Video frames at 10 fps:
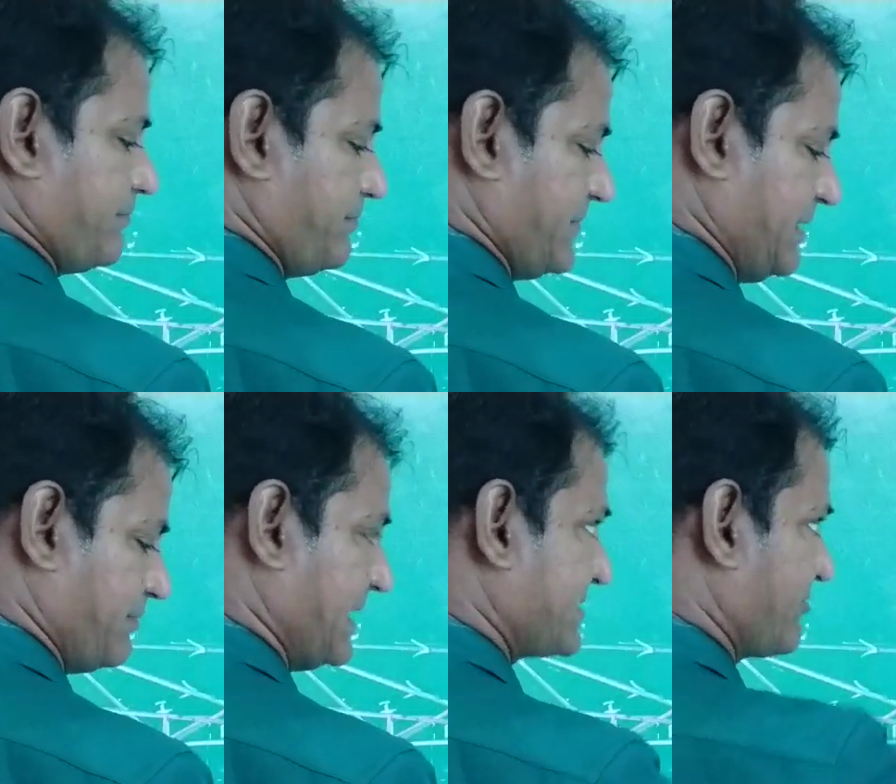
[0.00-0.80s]
in
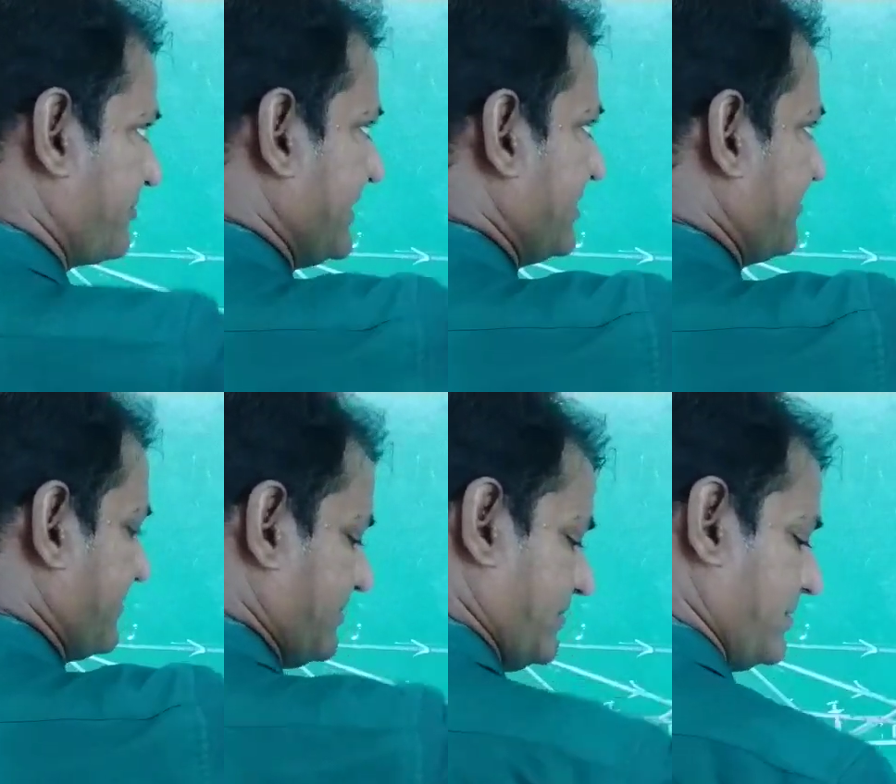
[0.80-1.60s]
place of PF
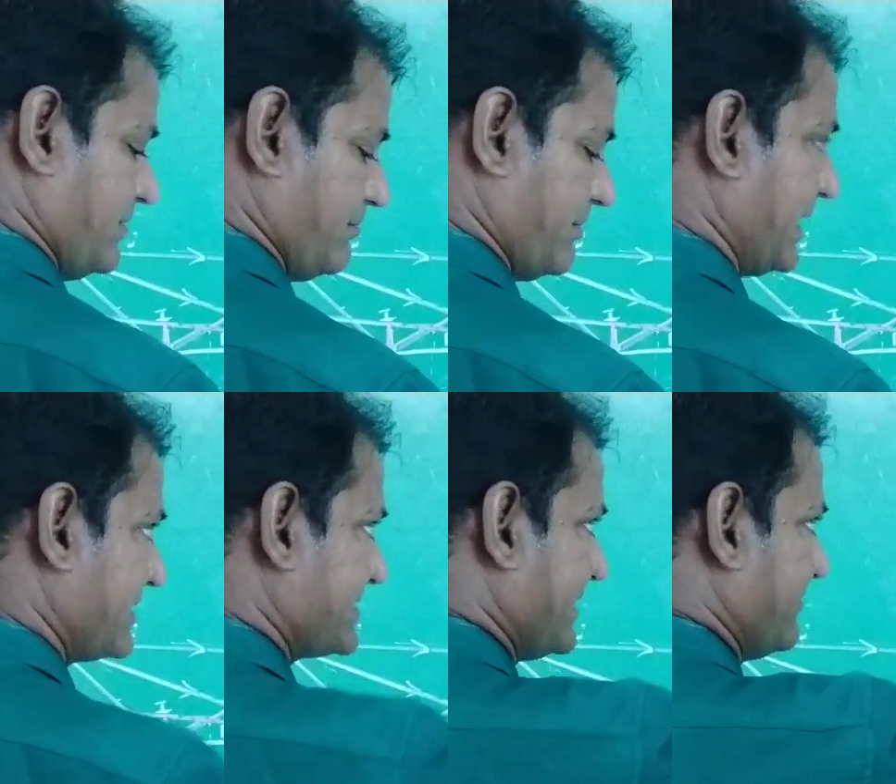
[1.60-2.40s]

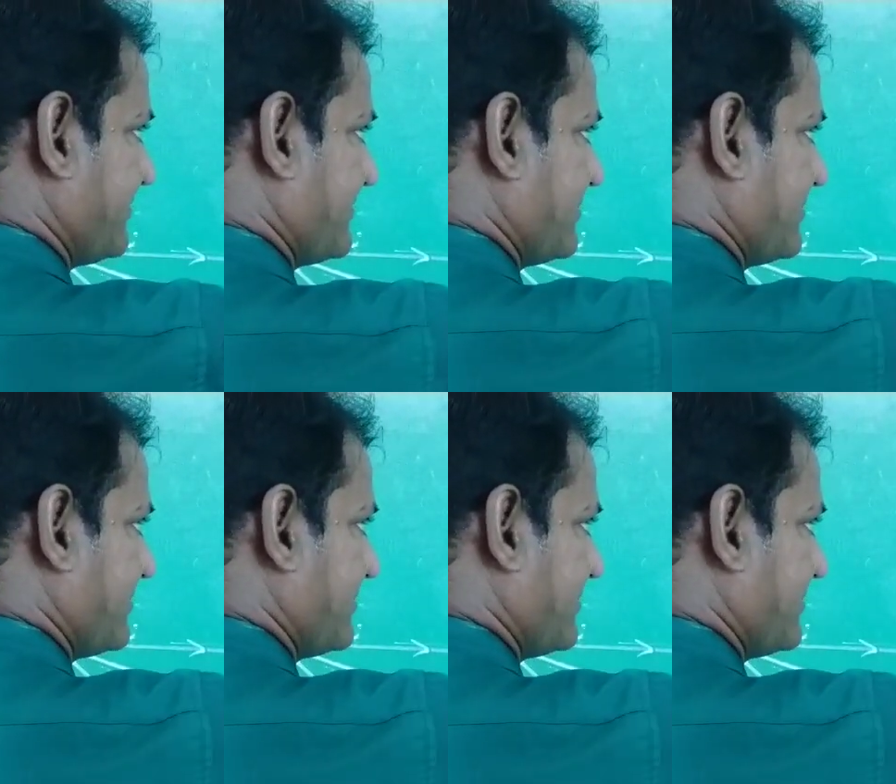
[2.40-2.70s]
minus F,